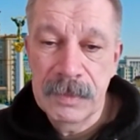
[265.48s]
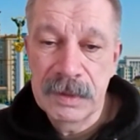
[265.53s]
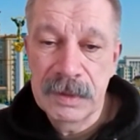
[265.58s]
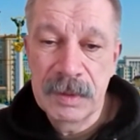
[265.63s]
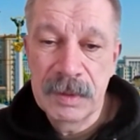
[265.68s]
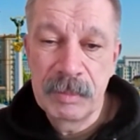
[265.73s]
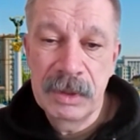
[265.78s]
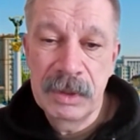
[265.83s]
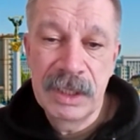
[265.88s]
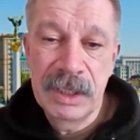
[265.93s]

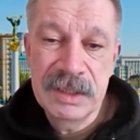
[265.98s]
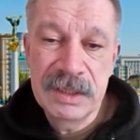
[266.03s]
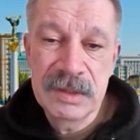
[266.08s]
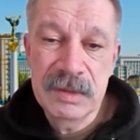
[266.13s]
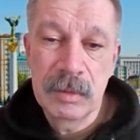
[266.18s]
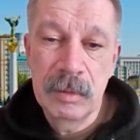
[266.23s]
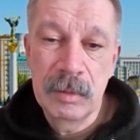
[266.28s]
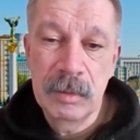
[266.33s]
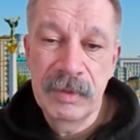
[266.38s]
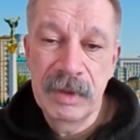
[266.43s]
supplies
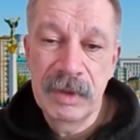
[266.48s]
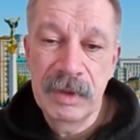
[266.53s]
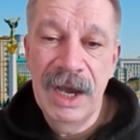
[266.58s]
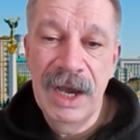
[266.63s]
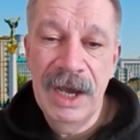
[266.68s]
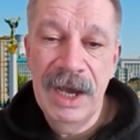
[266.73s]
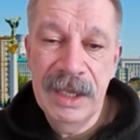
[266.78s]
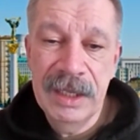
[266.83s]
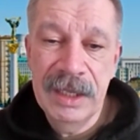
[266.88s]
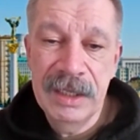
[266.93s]
of
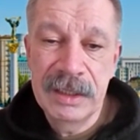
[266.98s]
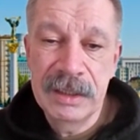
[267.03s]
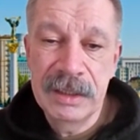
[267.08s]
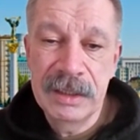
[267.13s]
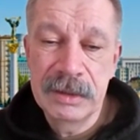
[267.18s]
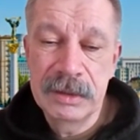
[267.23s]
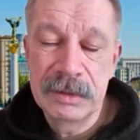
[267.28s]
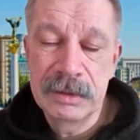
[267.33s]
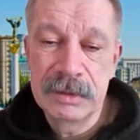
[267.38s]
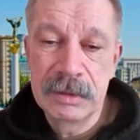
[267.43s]

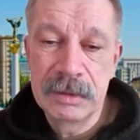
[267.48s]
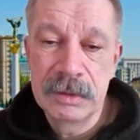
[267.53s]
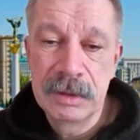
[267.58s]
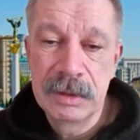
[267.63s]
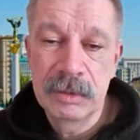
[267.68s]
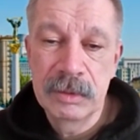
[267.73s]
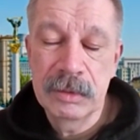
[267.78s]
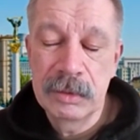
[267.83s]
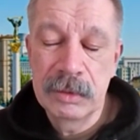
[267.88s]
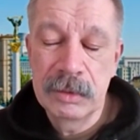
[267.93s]
higher,
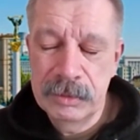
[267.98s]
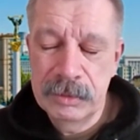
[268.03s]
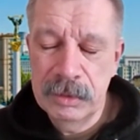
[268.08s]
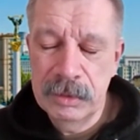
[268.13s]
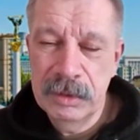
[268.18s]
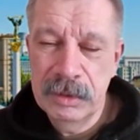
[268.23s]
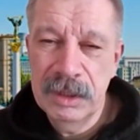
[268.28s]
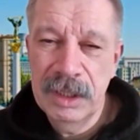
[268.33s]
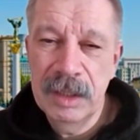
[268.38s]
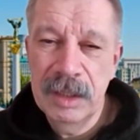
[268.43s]
not
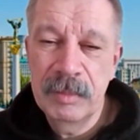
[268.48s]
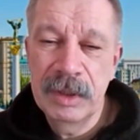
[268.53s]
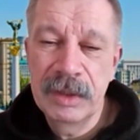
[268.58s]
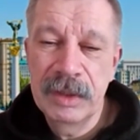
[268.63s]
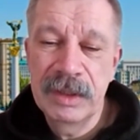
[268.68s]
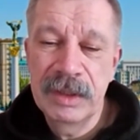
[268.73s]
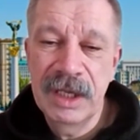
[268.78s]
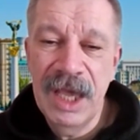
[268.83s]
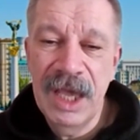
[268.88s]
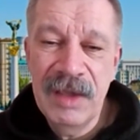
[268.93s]
the higher,
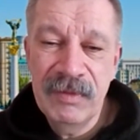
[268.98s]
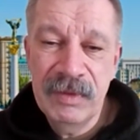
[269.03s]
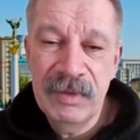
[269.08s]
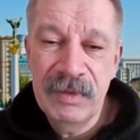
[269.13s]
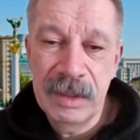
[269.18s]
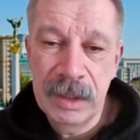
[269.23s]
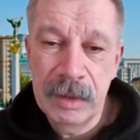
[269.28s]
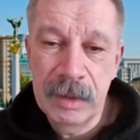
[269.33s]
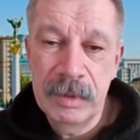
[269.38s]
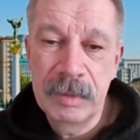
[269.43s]
but the
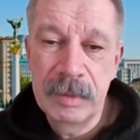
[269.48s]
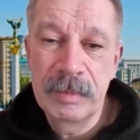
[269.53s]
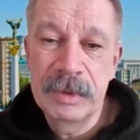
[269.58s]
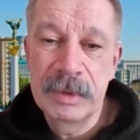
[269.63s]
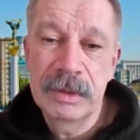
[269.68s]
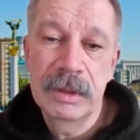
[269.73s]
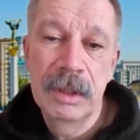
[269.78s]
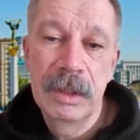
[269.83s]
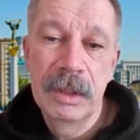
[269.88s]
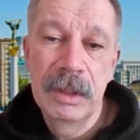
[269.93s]
heavy
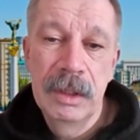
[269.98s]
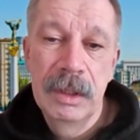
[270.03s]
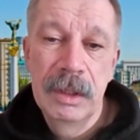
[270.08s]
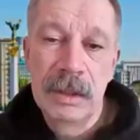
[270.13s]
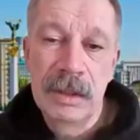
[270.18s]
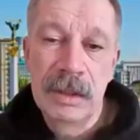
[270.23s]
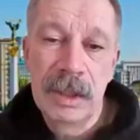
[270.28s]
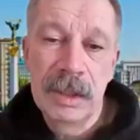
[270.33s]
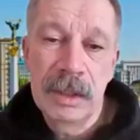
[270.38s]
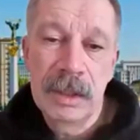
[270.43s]
equipment,
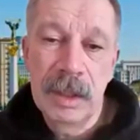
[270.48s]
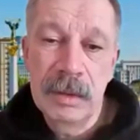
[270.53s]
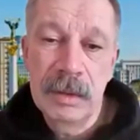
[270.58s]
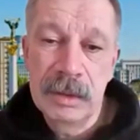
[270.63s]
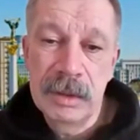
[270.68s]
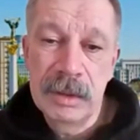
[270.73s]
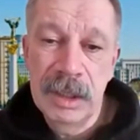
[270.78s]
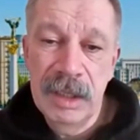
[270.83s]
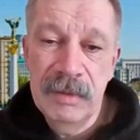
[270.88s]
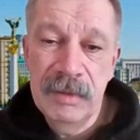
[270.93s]
like
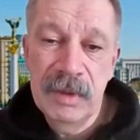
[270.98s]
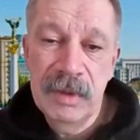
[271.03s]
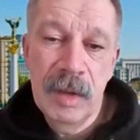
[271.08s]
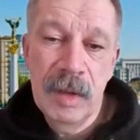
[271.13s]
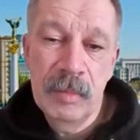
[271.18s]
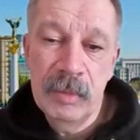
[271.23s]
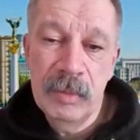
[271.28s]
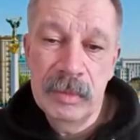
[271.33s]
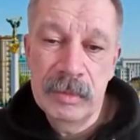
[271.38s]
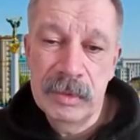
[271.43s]
a heavy
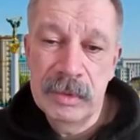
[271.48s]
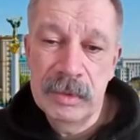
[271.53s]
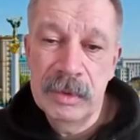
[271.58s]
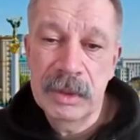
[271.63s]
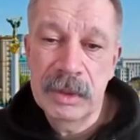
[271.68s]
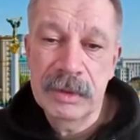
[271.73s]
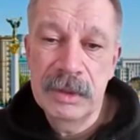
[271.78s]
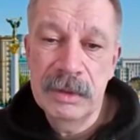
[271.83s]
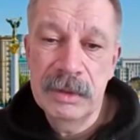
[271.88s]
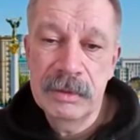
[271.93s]

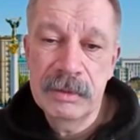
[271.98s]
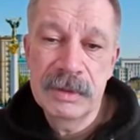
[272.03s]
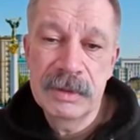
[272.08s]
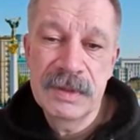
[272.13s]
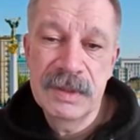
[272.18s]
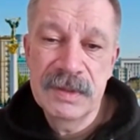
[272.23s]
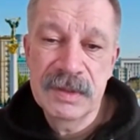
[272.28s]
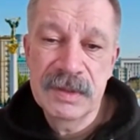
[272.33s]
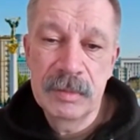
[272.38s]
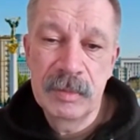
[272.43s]
artillery
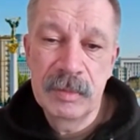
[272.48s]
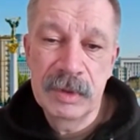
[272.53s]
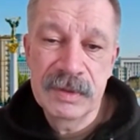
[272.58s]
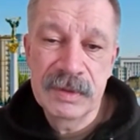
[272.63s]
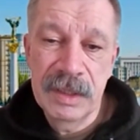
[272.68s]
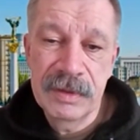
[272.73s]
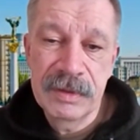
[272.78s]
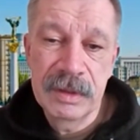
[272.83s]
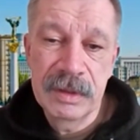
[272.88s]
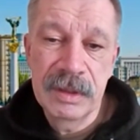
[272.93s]
system or
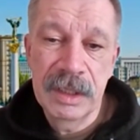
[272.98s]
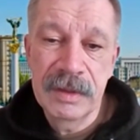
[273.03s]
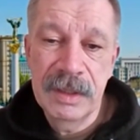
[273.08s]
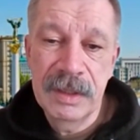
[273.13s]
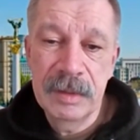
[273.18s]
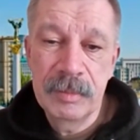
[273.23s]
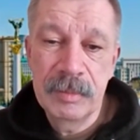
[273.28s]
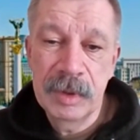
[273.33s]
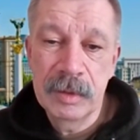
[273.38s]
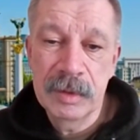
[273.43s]
something like
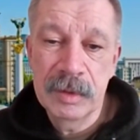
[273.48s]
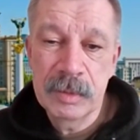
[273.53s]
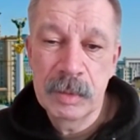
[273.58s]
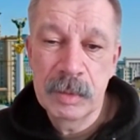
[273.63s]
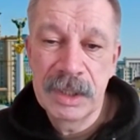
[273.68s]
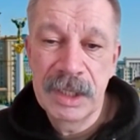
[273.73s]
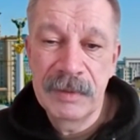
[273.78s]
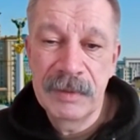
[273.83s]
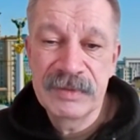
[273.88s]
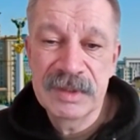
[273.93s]
that, because
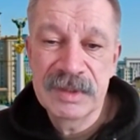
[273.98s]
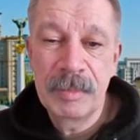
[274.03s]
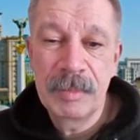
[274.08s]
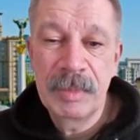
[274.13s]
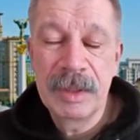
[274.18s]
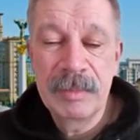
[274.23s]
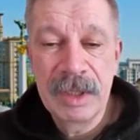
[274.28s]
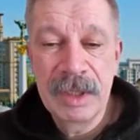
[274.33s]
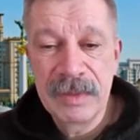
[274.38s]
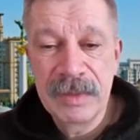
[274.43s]
we have
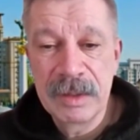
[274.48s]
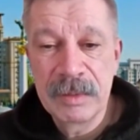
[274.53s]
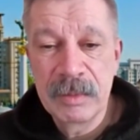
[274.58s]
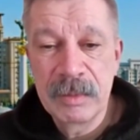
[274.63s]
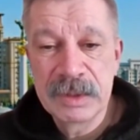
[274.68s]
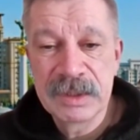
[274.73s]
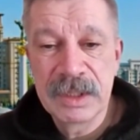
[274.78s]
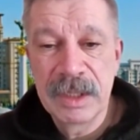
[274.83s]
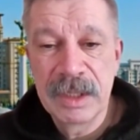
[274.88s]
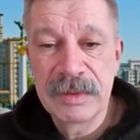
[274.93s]
supplemented
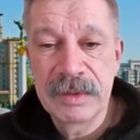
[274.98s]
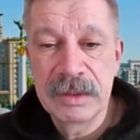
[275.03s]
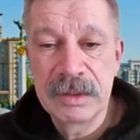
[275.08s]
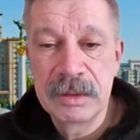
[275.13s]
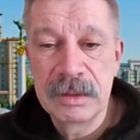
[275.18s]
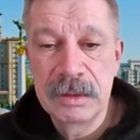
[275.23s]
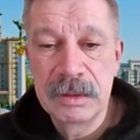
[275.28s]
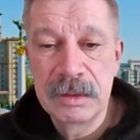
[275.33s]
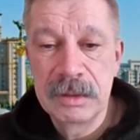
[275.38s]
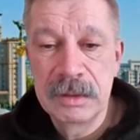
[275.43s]
with
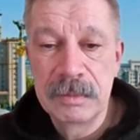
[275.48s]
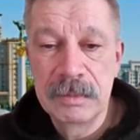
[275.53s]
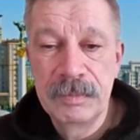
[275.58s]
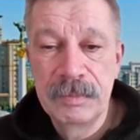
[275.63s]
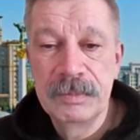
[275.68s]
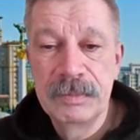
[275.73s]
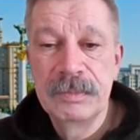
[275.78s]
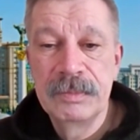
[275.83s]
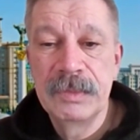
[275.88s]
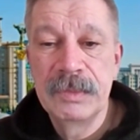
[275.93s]
something
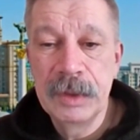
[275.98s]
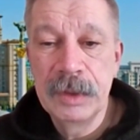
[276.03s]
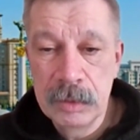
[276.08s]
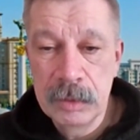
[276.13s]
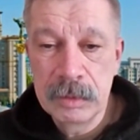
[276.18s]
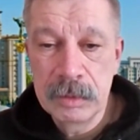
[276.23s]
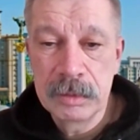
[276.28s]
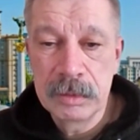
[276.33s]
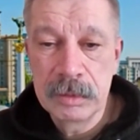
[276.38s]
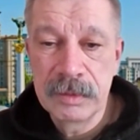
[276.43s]

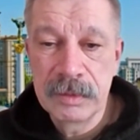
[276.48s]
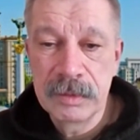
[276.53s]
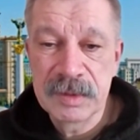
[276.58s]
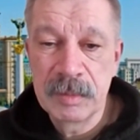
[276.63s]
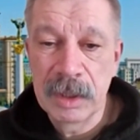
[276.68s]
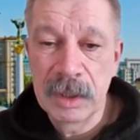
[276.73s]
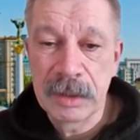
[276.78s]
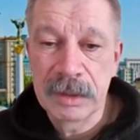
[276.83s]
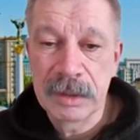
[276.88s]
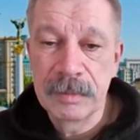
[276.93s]
new on this
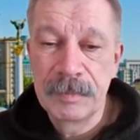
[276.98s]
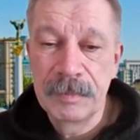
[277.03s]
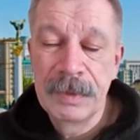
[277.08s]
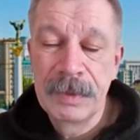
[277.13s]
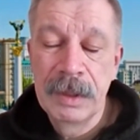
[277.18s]
market.